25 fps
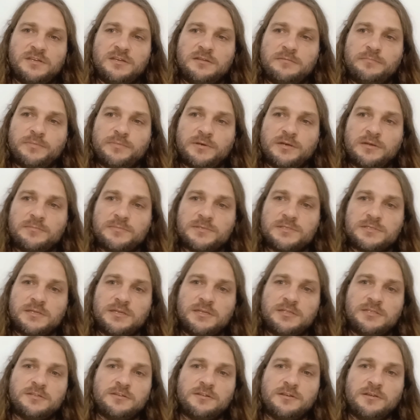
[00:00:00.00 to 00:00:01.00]
heat pumps
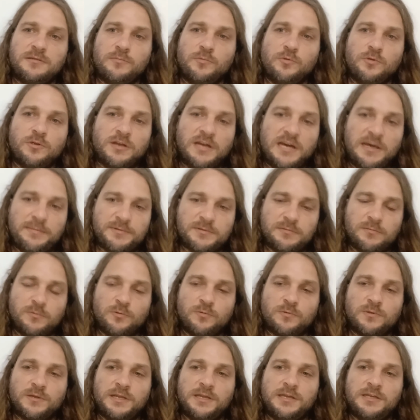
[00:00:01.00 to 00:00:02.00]
into their more
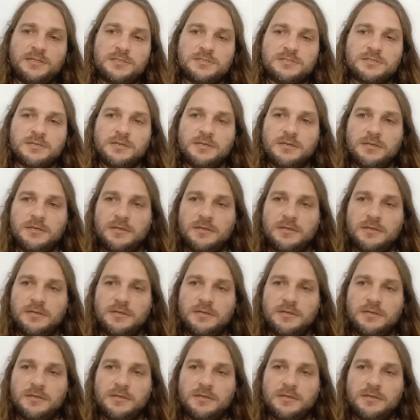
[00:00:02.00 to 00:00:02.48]
optimal range,